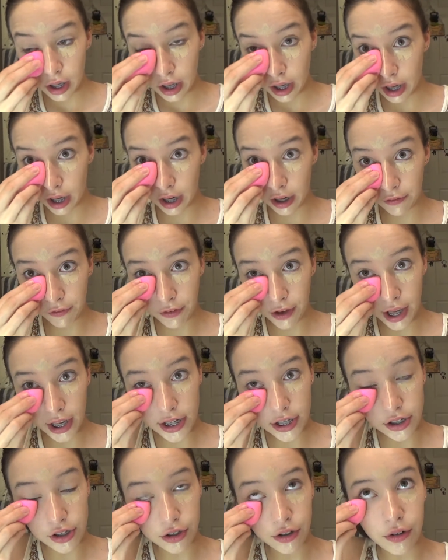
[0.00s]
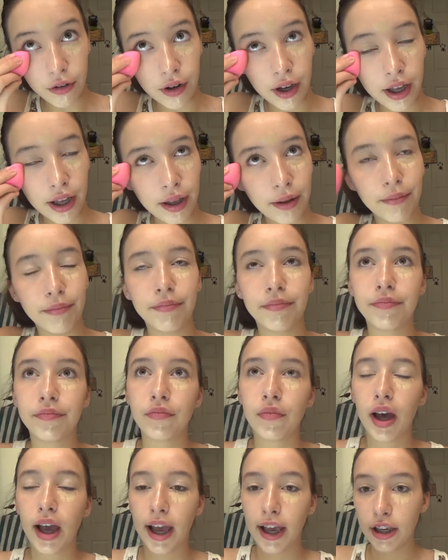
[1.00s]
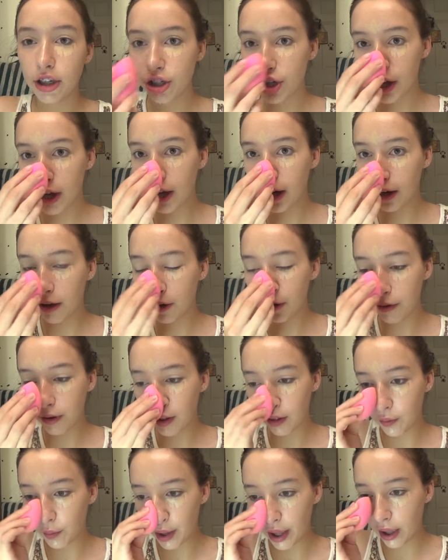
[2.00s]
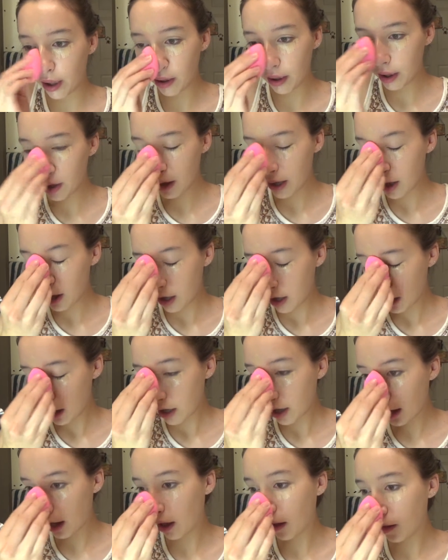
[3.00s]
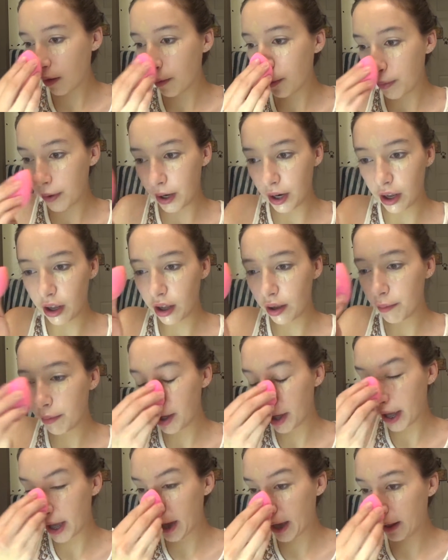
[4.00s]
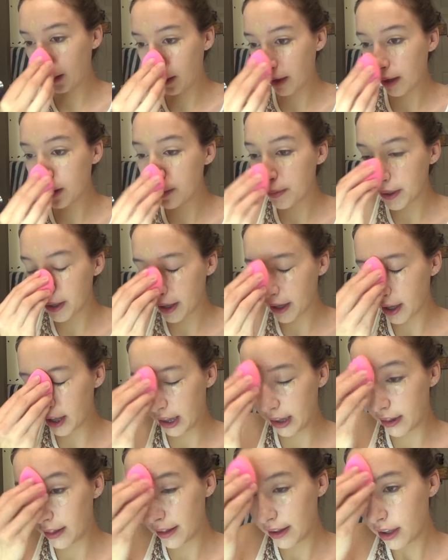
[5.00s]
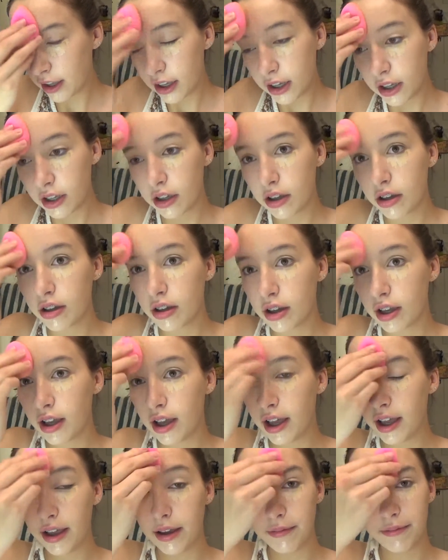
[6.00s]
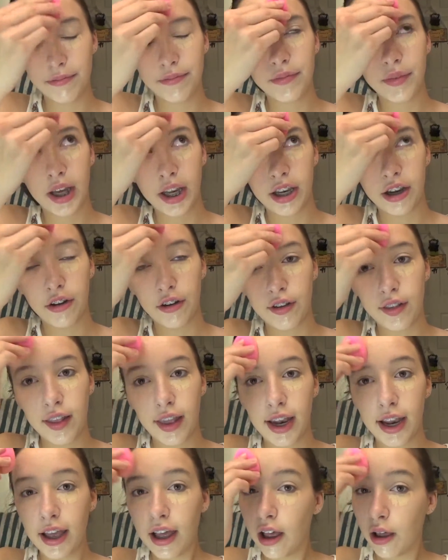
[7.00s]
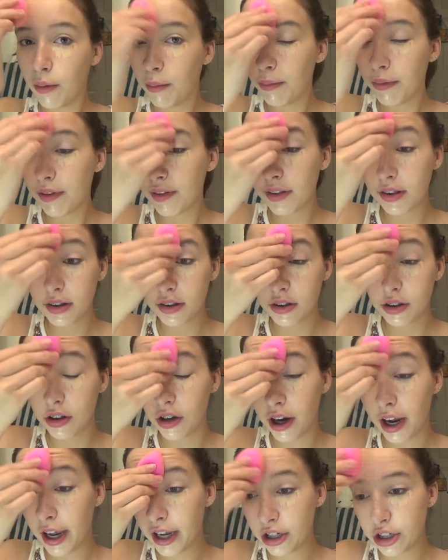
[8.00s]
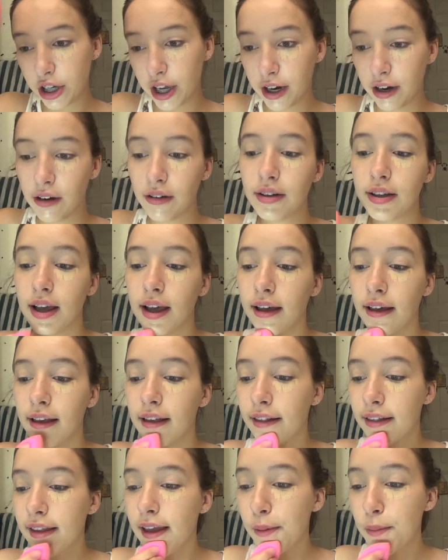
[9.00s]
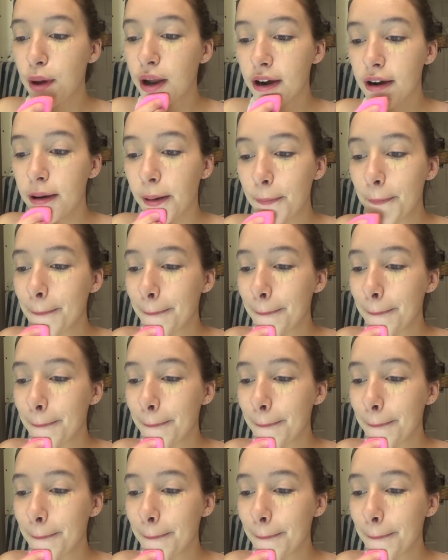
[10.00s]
And if I do eyeshadow as well, I also put it on my eyelid because I noticed that it helps your eyeshadow to stay better.